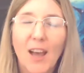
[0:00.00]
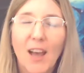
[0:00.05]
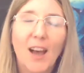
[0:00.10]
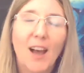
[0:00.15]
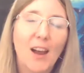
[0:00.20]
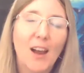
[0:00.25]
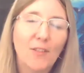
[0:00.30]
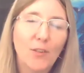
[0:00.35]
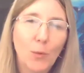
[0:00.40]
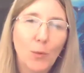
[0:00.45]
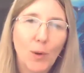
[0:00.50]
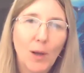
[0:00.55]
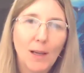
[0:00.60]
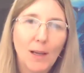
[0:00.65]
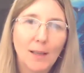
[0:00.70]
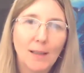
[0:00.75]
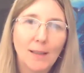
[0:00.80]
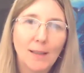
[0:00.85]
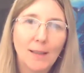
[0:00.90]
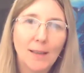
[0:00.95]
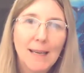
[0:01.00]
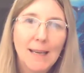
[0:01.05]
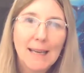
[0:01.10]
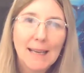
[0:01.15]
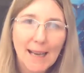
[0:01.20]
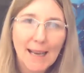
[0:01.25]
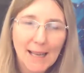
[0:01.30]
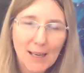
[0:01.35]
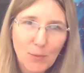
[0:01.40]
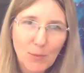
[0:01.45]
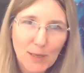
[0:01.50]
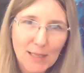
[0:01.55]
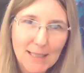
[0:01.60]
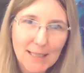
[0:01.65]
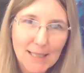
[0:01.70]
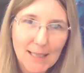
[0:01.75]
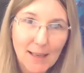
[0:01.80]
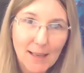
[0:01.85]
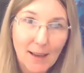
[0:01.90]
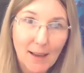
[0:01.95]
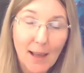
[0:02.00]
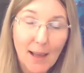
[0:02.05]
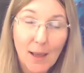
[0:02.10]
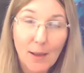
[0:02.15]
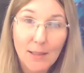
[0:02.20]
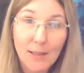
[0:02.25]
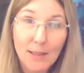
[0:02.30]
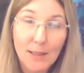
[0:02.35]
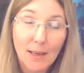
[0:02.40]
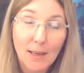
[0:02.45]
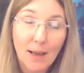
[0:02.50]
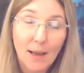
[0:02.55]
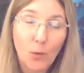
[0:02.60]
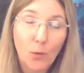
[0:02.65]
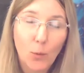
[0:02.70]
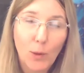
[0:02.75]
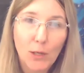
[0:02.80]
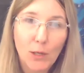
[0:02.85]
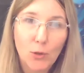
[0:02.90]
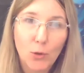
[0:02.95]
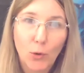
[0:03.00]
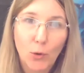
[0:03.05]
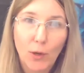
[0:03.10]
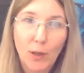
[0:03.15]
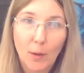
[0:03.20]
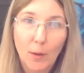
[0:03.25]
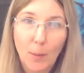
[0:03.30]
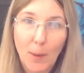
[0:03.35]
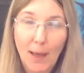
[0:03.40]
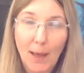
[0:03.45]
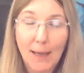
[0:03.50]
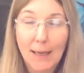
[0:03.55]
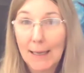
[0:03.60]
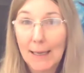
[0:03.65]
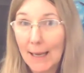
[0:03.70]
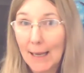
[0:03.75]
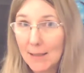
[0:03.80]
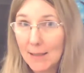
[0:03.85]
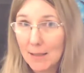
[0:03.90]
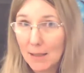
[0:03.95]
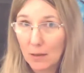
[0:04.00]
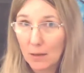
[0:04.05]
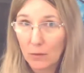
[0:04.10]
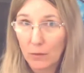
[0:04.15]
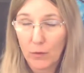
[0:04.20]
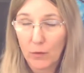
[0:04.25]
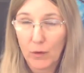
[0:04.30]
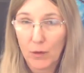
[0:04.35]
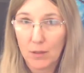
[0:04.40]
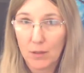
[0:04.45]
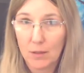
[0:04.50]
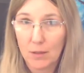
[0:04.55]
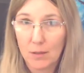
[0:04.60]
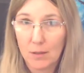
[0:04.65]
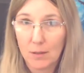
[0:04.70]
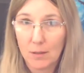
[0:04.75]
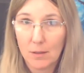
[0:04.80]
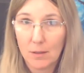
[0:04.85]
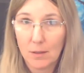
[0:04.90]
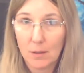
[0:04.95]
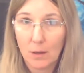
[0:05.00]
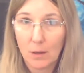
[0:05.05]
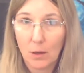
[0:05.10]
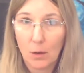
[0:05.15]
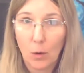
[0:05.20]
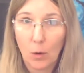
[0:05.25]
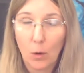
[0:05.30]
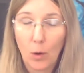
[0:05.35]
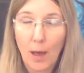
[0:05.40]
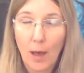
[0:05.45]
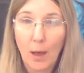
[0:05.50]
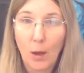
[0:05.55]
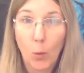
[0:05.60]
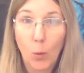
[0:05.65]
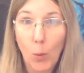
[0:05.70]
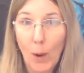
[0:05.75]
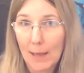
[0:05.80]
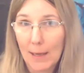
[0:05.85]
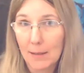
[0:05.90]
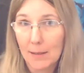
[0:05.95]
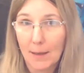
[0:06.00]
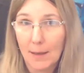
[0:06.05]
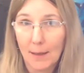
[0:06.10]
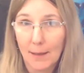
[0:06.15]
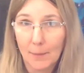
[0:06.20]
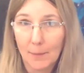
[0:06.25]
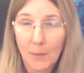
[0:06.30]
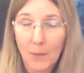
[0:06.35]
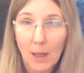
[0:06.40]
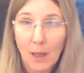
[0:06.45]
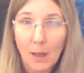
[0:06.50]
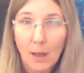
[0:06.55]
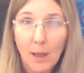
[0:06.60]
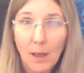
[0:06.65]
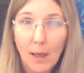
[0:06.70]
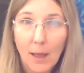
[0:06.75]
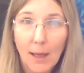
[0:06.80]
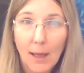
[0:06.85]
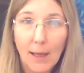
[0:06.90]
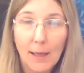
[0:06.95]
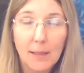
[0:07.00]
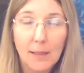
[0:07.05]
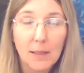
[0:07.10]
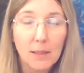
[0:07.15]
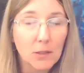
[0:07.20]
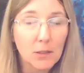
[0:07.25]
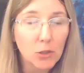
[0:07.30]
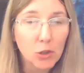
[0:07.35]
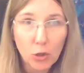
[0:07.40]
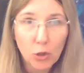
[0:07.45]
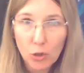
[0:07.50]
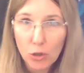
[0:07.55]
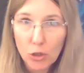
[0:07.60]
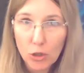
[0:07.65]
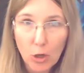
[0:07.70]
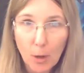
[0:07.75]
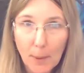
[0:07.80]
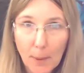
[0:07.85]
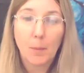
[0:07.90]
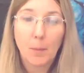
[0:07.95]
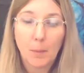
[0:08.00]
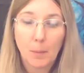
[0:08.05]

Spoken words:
Hi everyone, Kayleen West here, and today we're talking about glazing versus waxing. And it's a huge topic.